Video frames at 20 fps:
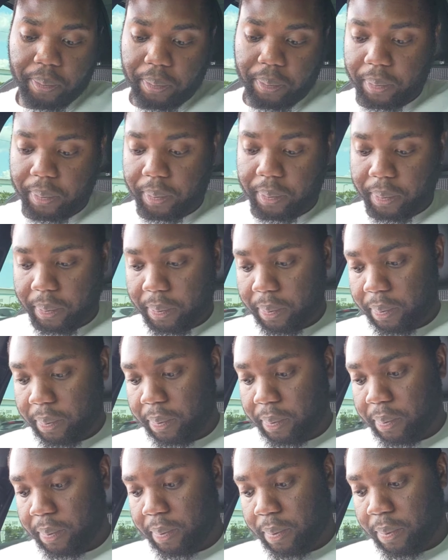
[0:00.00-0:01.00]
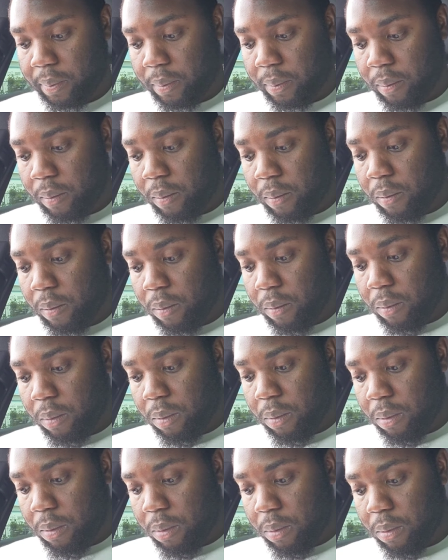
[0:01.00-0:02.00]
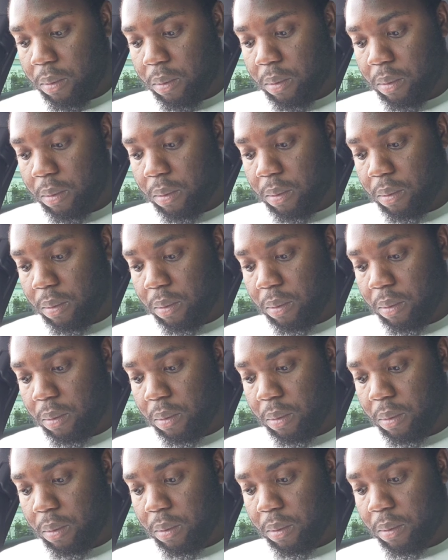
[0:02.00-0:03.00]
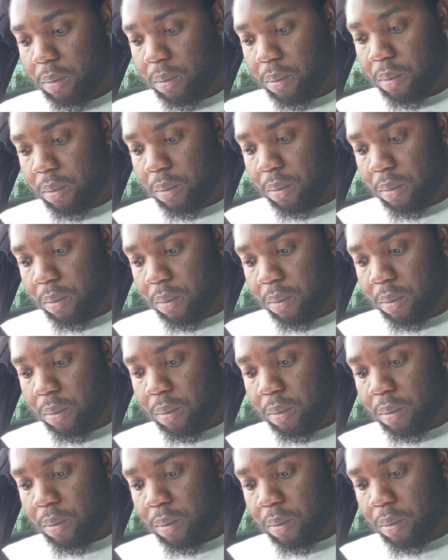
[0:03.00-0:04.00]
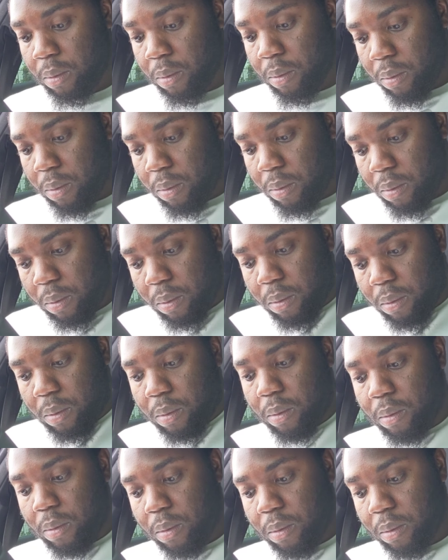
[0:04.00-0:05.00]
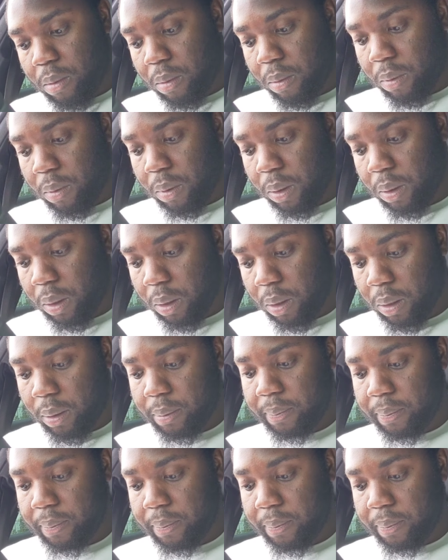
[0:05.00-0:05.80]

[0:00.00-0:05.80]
Nobody speaks.